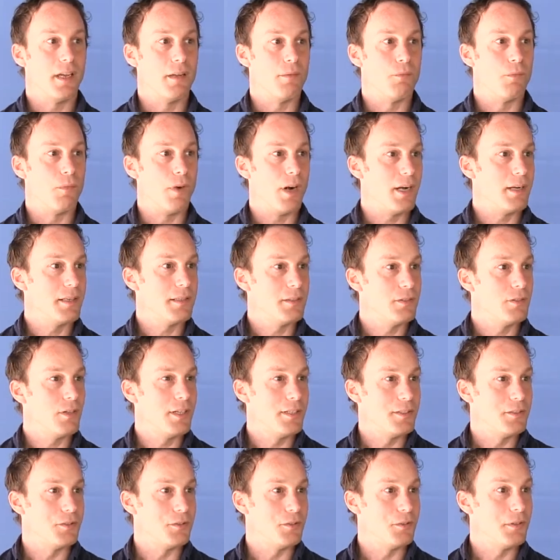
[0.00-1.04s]
And why do
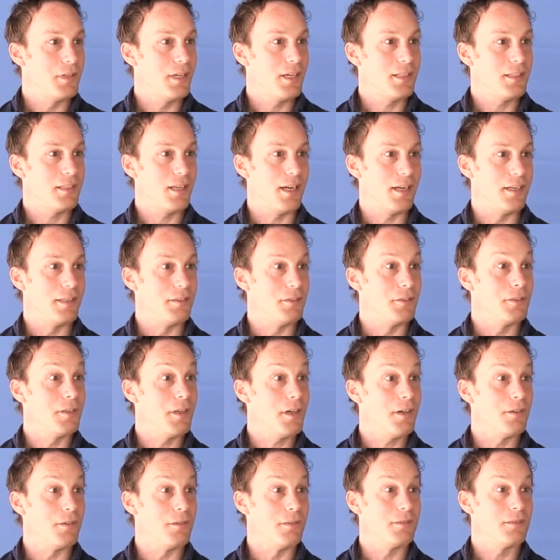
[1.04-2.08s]
I do that? I don't
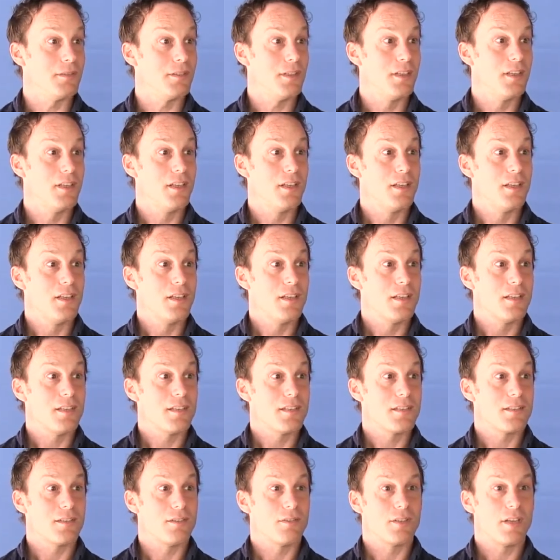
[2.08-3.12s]
know.
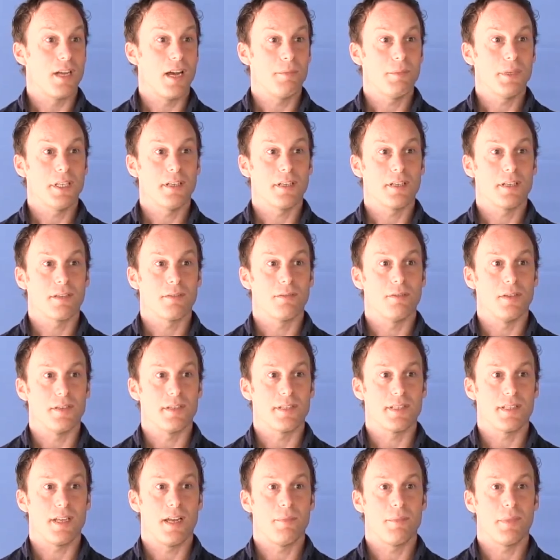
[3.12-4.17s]
So coming
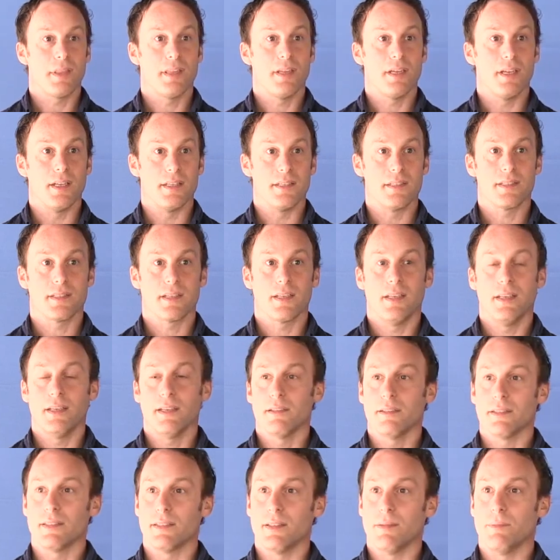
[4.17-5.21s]
across something as
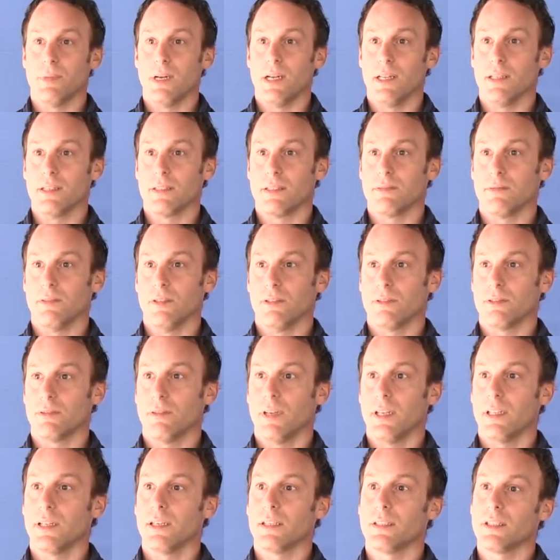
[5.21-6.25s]
clear as the balanced view
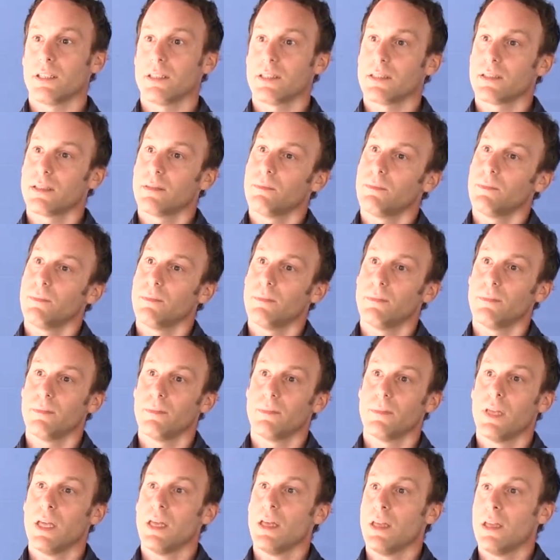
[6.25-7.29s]
training just
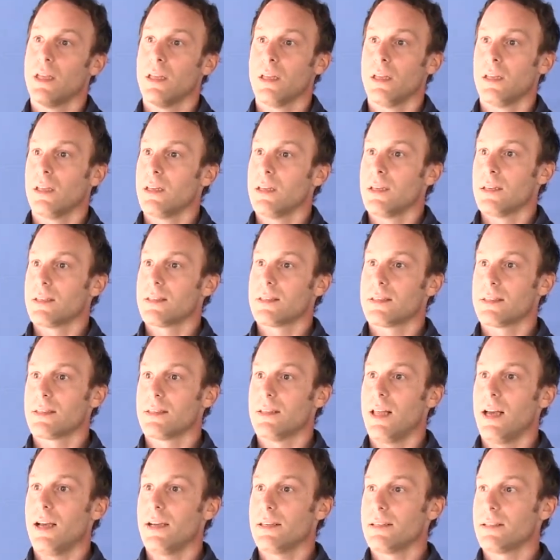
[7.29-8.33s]

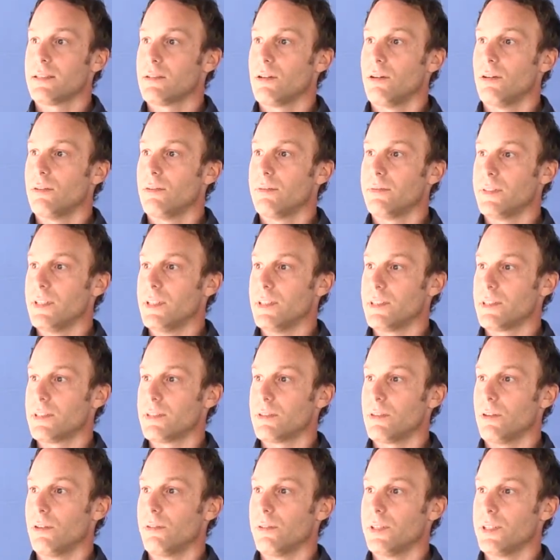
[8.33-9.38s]
sliced all of these
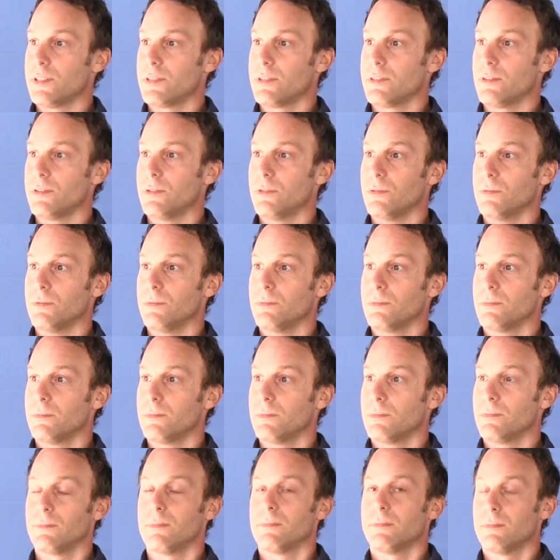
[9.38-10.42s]
stories to
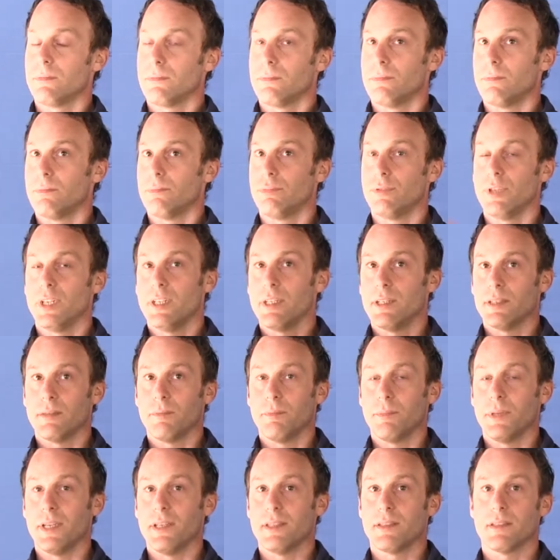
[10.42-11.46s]

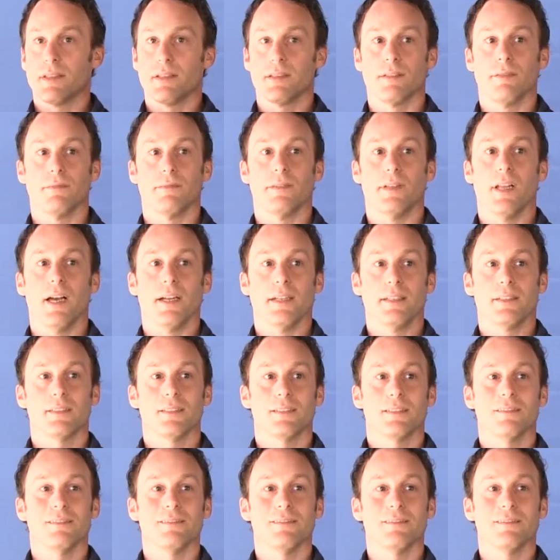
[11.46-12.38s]
brilliant pieces of light.